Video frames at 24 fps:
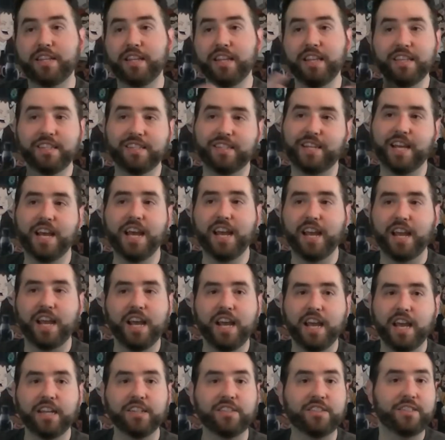To this day,
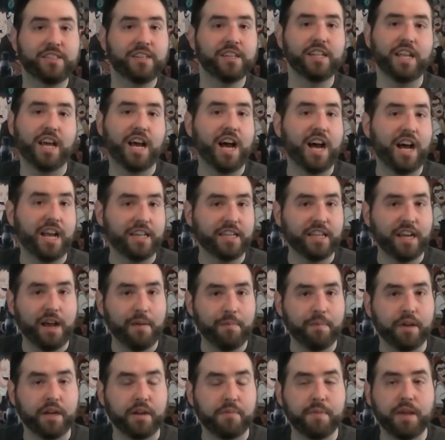it's still a hot
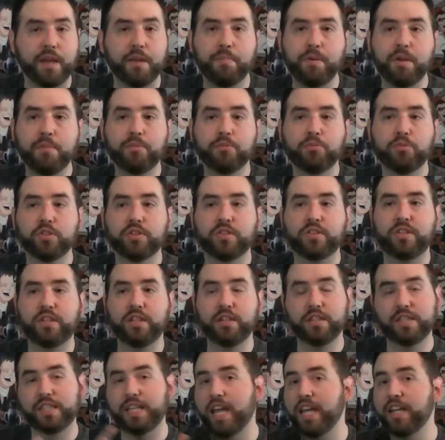topic, man. People will
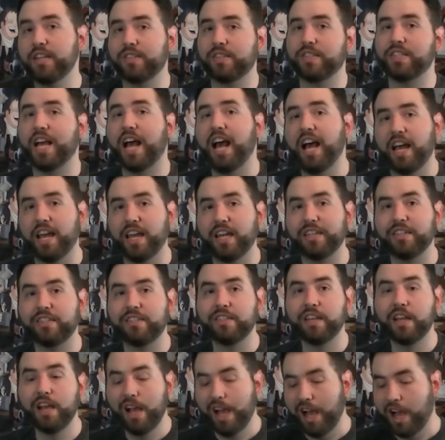still take
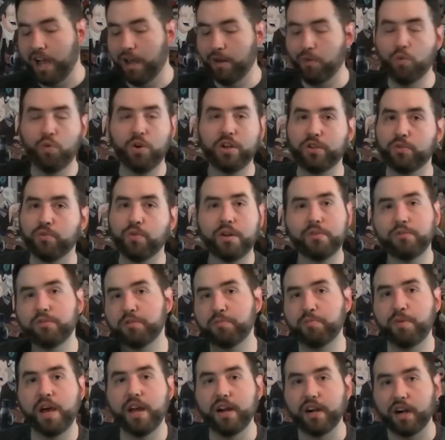sides on which one was
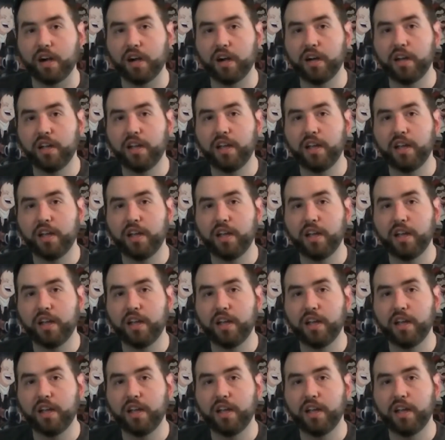better.